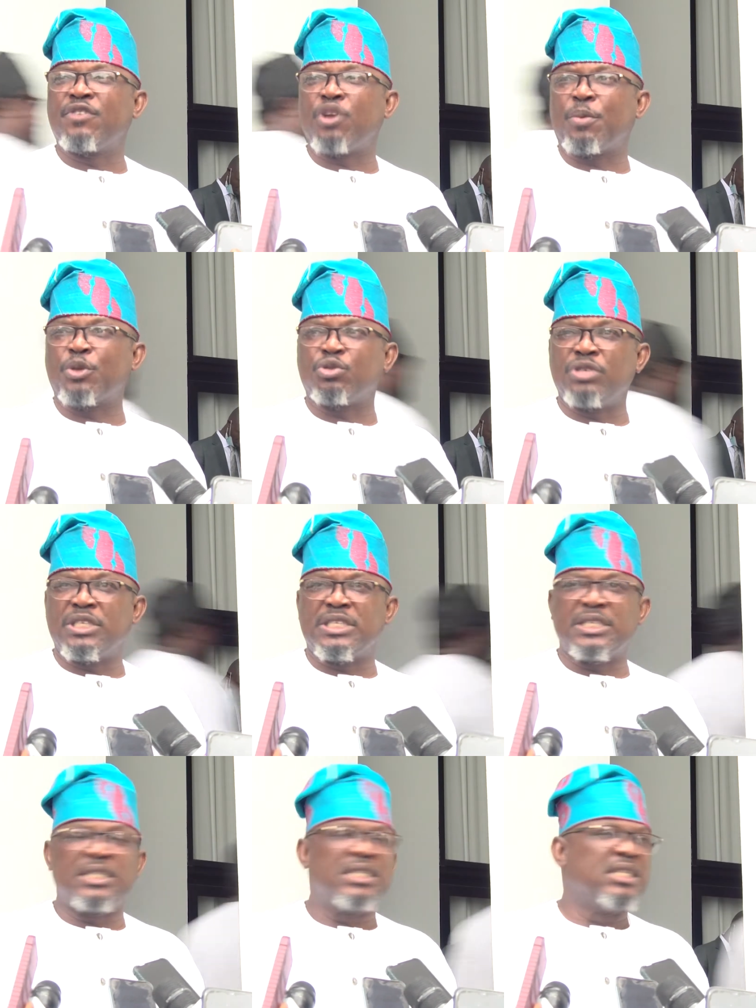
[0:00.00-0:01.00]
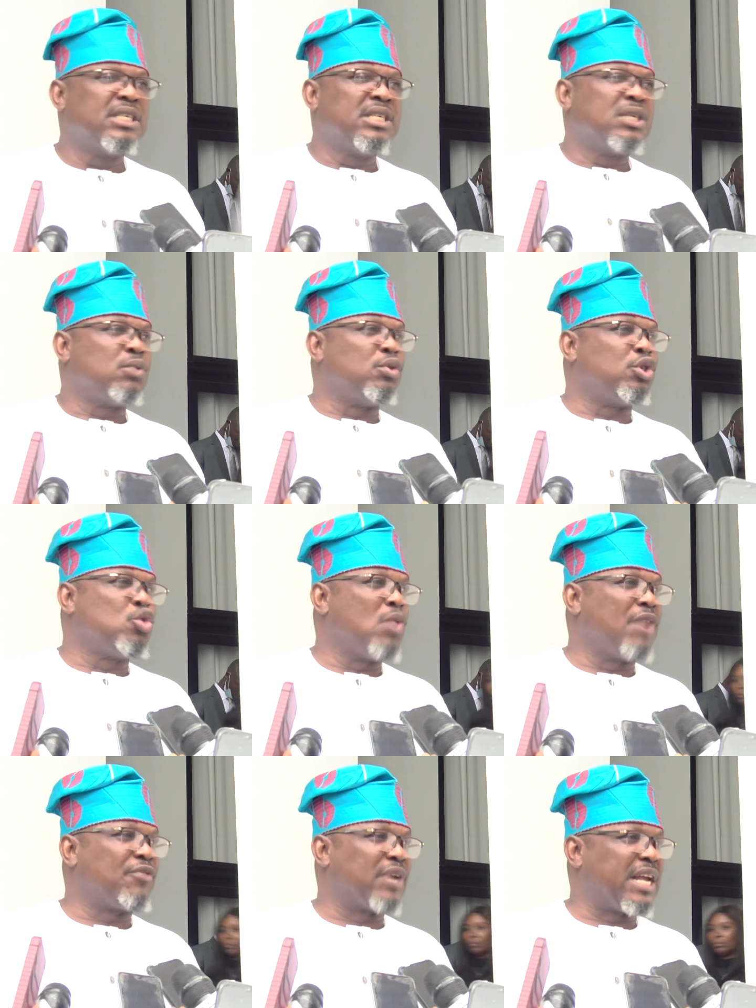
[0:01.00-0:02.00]
the opportunity, we do
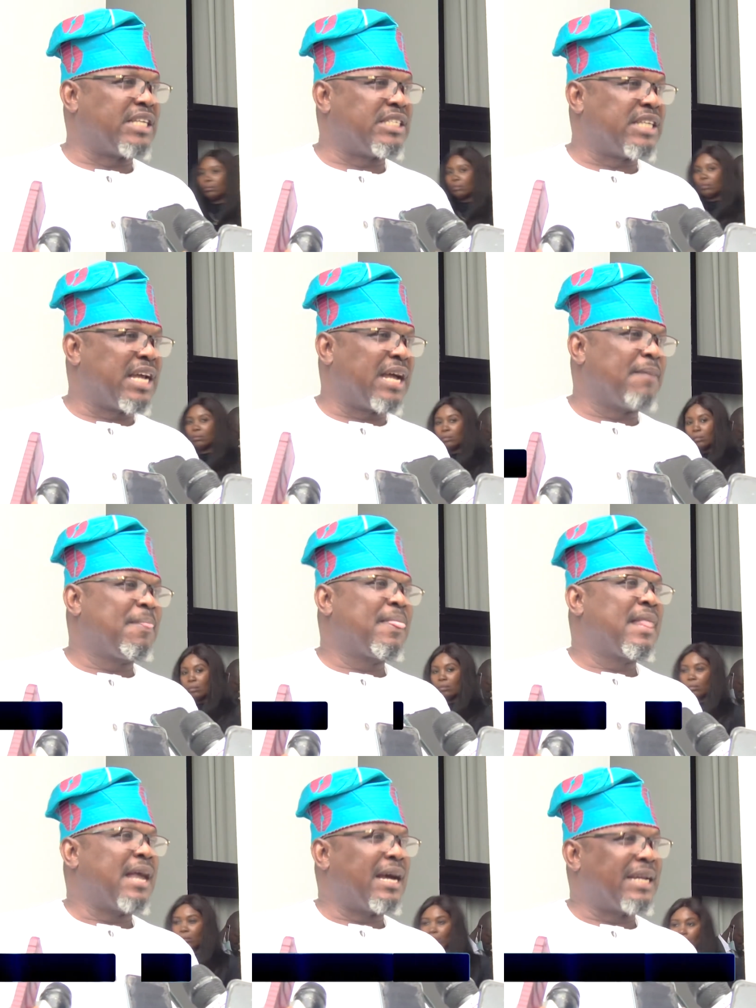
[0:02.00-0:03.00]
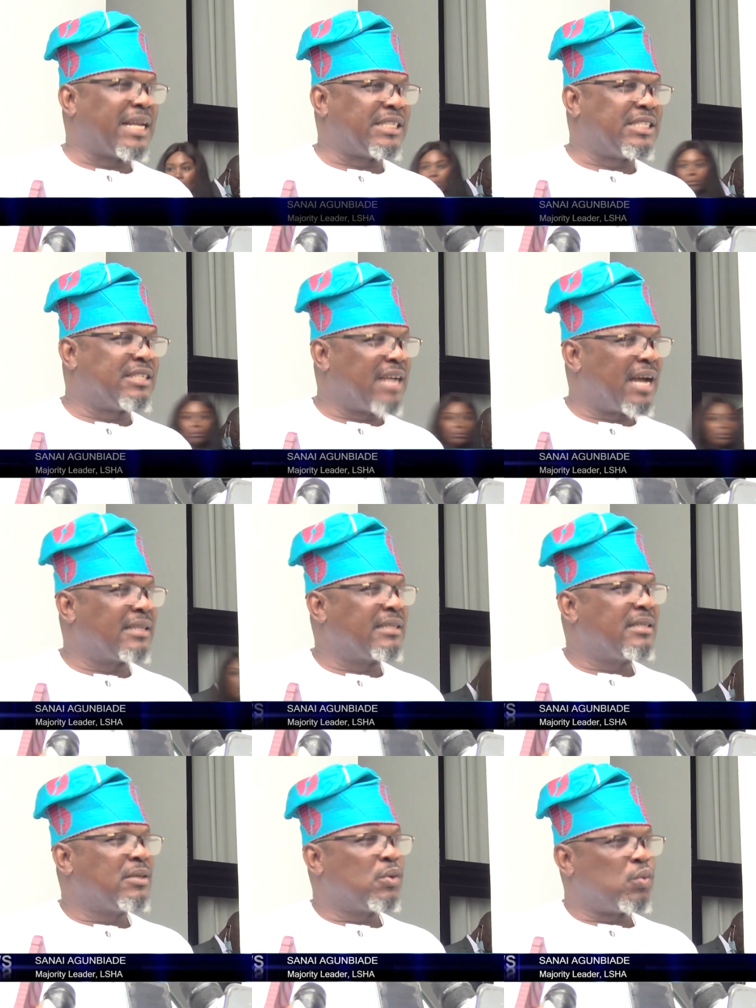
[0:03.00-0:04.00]
well for Nigeria, and Nigeria
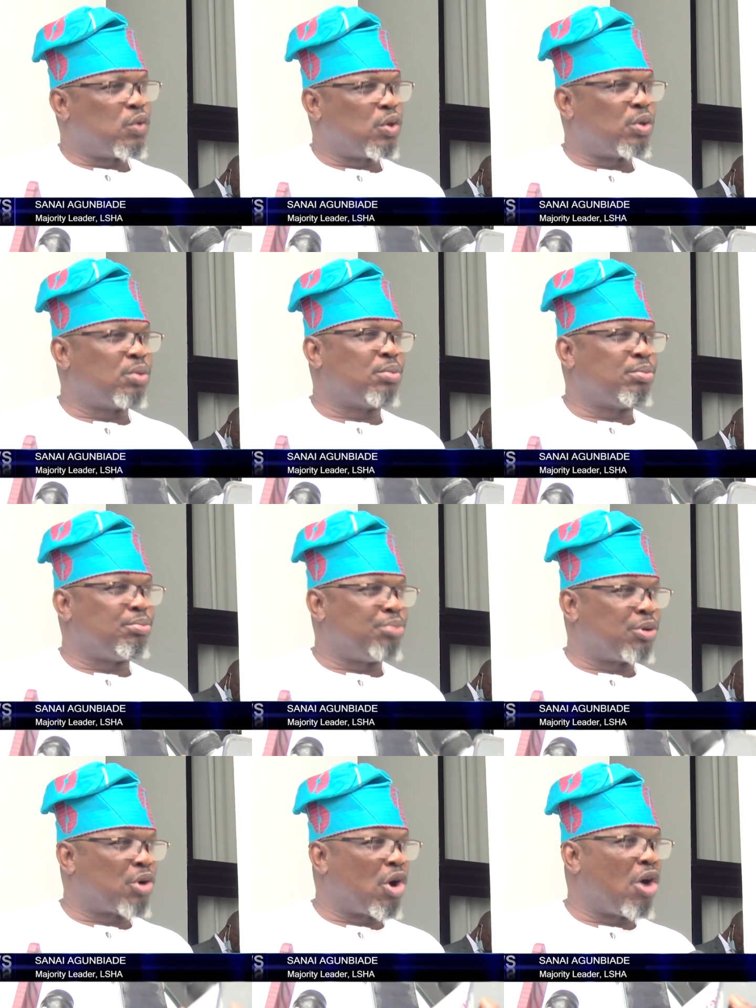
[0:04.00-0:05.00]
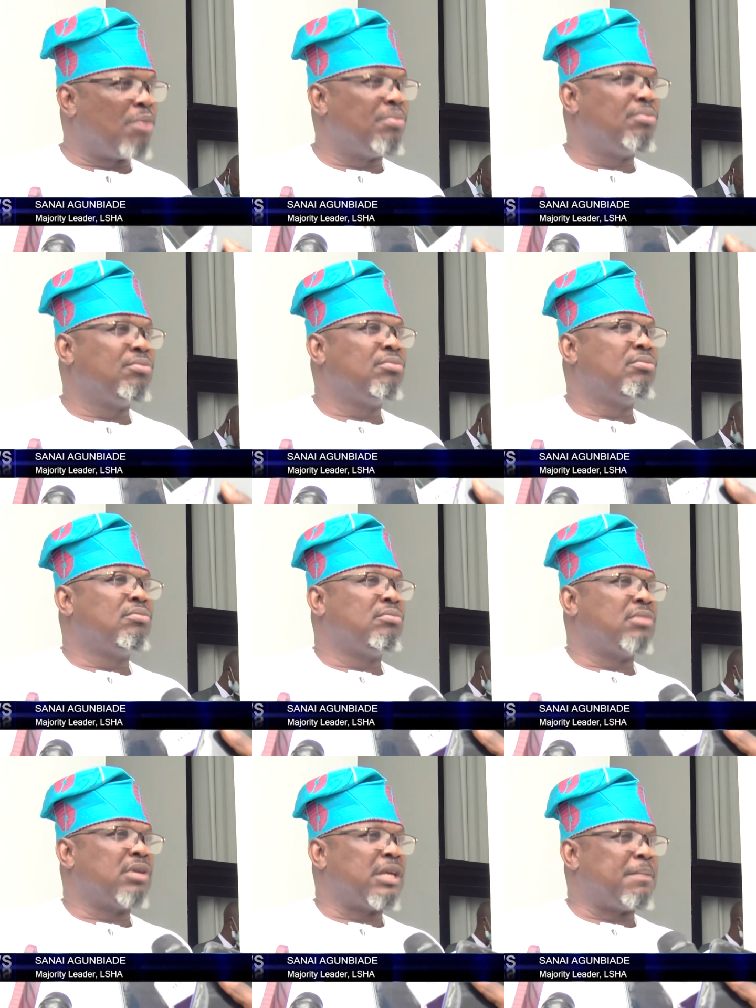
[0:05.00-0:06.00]
will become
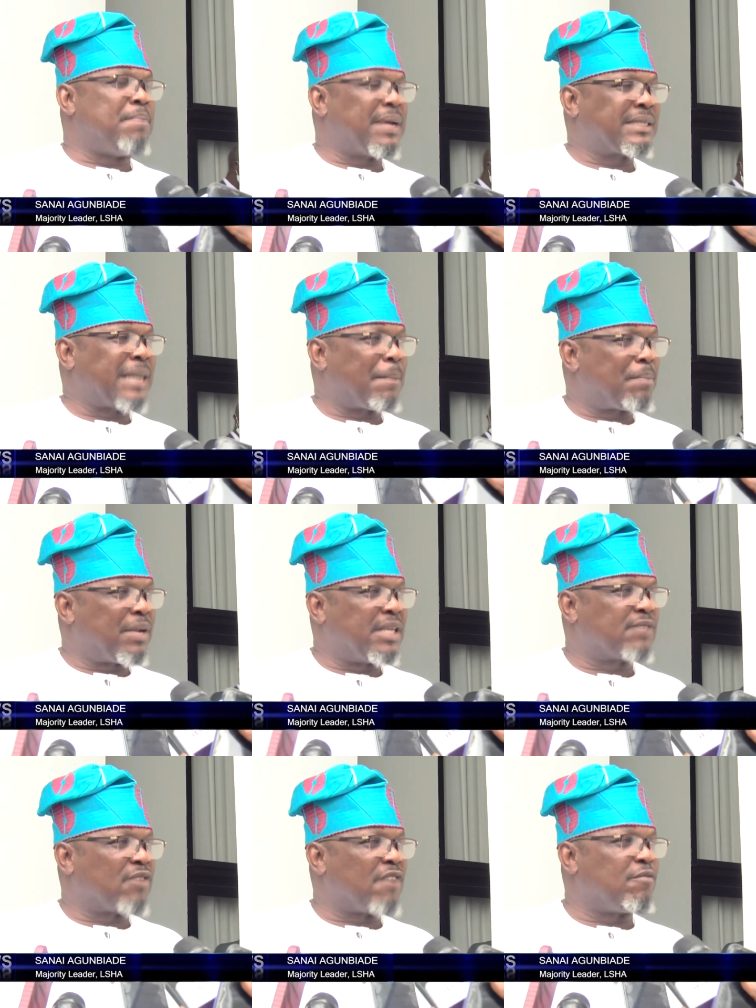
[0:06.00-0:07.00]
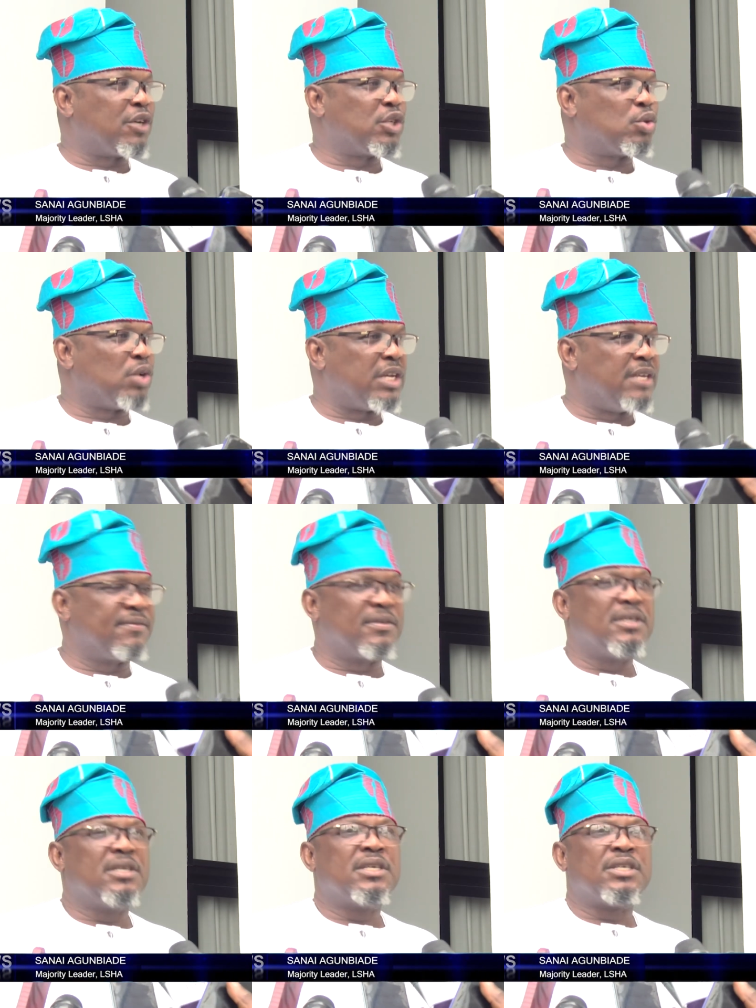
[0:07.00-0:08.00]
a better place for everybody to live.